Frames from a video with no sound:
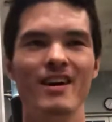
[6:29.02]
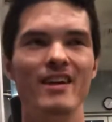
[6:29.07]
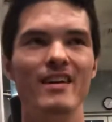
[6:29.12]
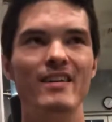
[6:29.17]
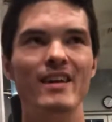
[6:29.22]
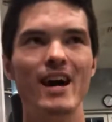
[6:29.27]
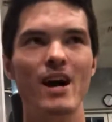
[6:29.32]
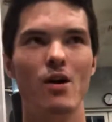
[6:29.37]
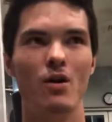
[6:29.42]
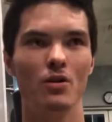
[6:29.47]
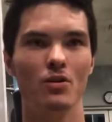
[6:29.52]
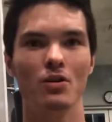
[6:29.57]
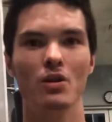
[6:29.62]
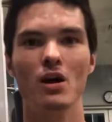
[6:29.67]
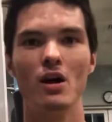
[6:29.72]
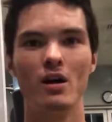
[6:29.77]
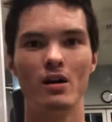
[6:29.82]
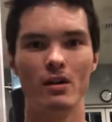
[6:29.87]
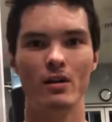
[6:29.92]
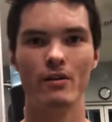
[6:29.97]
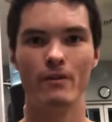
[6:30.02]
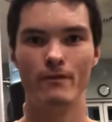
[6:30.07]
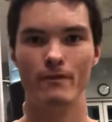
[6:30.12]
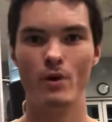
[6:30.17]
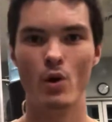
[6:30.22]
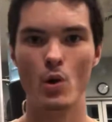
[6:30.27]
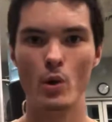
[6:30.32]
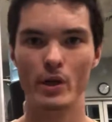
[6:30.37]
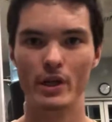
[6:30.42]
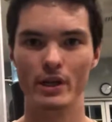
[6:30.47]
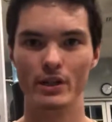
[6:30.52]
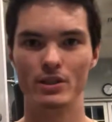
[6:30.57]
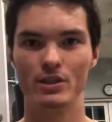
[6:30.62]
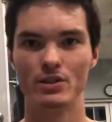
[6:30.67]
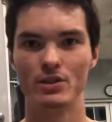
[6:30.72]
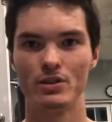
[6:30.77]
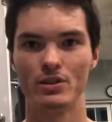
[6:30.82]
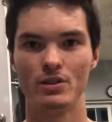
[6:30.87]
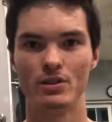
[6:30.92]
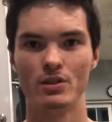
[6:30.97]
now a lot of the
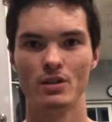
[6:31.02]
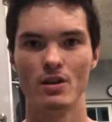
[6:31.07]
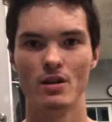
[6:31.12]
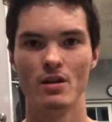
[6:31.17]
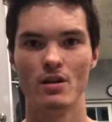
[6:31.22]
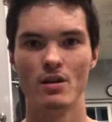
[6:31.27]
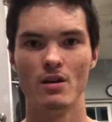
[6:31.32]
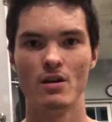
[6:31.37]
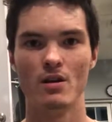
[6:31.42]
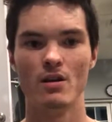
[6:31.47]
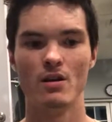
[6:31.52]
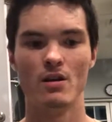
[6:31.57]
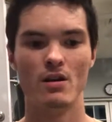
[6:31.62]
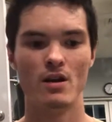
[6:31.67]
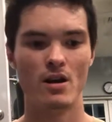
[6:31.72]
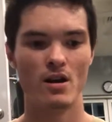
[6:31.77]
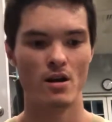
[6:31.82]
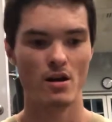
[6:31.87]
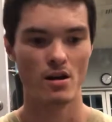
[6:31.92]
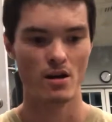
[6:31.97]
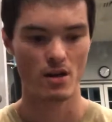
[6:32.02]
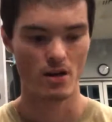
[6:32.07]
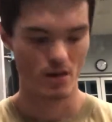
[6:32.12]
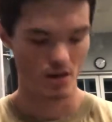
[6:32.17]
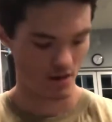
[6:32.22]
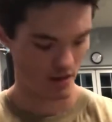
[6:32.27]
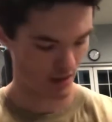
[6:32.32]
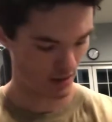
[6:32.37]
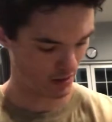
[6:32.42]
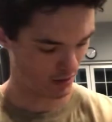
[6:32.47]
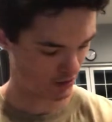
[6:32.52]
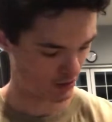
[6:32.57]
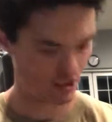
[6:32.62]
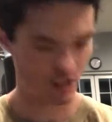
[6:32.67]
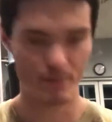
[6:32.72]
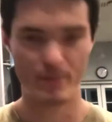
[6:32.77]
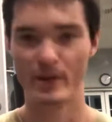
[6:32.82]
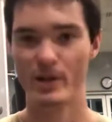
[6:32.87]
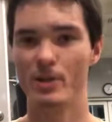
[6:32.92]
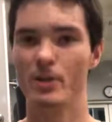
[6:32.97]
focus is going to
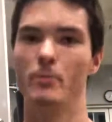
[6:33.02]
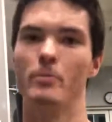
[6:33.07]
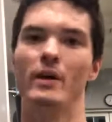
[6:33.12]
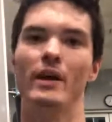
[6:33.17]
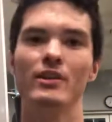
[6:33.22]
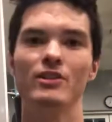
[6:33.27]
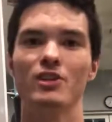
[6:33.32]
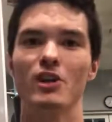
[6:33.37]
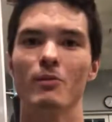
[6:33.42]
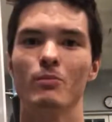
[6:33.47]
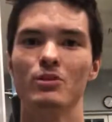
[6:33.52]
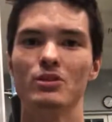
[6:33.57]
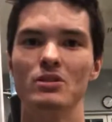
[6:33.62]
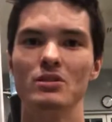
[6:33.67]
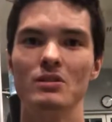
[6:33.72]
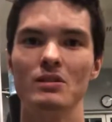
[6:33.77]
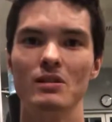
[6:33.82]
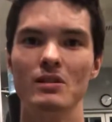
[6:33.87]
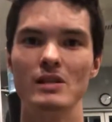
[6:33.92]
be on your biceps.